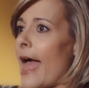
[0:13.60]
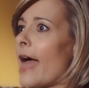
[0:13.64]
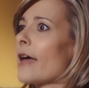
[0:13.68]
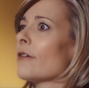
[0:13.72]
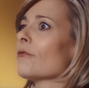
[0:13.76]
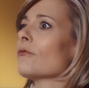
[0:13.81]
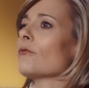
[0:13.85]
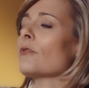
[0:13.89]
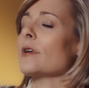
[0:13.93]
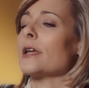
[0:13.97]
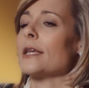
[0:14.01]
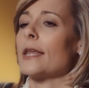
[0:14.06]

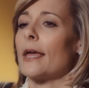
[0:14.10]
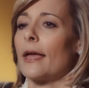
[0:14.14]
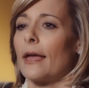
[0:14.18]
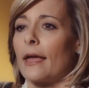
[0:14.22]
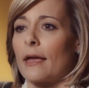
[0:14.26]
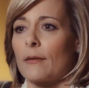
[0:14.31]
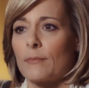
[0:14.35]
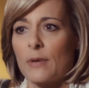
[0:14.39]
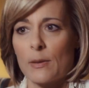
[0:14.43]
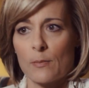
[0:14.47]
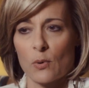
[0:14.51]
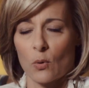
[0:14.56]
Every
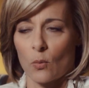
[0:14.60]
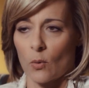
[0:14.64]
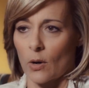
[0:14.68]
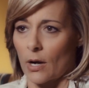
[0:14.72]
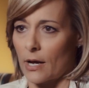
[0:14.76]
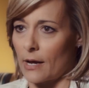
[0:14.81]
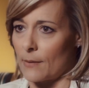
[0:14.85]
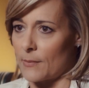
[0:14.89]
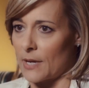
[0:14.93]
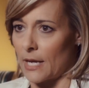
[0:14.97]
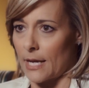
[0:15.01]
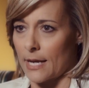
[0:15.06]
day people were
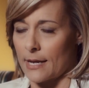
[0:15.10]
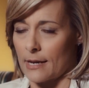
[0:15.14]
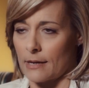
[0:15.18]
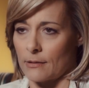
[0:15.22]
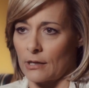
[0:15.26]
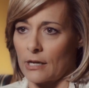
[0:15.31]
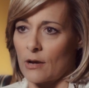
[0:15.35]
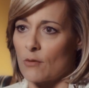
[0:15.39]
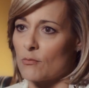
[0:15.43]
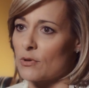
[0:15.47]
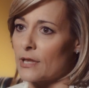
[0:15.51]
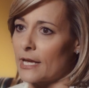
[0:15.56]
coming
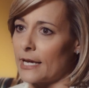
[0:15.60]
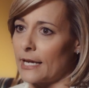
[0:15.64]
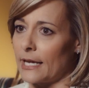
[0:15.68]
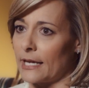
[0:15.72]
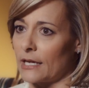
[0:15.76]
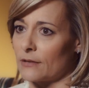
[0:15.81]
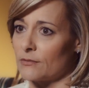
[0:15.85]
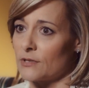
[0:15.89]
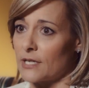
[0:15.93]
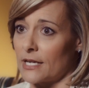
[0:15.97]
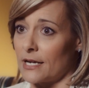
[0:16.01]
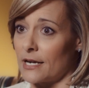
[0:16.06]
in
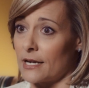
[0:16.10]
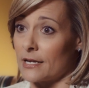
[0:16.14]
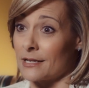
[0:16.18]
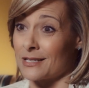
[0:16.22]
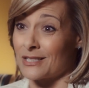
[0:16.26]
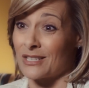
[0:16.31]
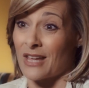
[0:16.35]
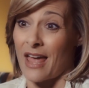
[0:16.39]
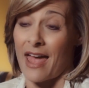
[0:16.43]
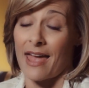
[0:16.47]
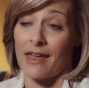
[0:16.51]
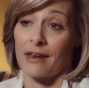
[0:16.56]
complaining of
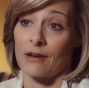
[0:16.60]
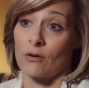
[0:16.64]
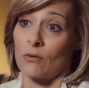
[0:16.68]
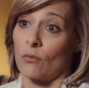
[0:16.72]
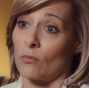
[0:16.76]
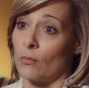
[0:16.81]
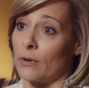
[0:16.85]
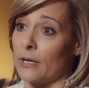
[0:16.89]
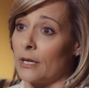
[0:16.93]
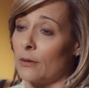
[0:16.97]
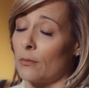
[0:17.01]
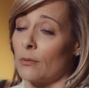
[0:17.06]
tinnitus,
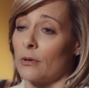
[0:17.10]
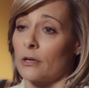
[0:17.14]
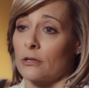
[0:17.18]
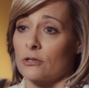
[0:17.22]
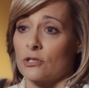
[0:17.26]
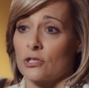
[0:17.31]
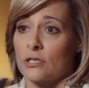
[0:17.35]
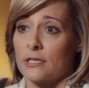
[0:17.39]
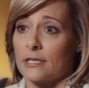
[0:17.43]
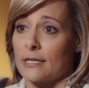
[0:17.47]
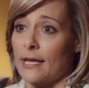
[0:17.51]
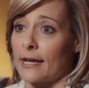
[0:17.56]
and we were
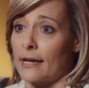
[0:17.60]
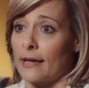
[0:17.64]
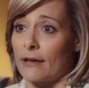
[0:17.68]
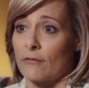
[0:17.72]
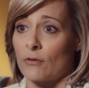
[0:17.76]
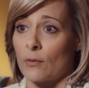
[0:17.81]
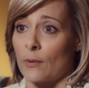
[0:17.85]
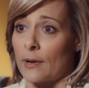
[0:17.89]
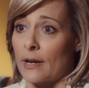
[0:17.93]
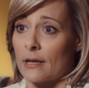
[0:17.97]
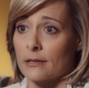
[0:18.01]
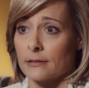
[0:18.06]
just like
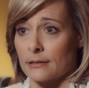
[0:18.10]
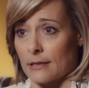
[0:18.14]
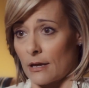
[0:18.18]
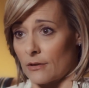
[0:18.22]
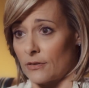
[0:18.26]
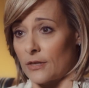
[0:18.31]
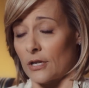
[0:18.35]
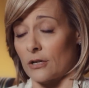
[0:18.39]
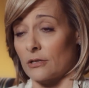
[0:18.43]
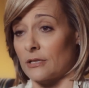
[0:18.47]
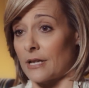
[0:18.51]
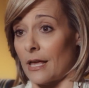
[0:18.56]
everyone else
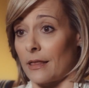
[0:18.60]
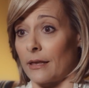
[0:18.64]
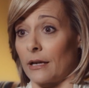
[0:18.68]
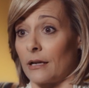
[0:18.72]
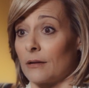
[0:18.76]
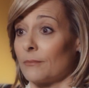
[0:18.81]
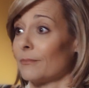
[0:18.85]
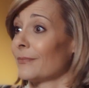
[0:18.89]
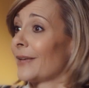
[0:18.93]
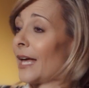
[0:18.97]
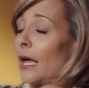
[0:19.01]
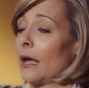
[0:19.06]
out there telling
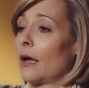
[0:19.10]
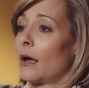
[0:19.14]
them,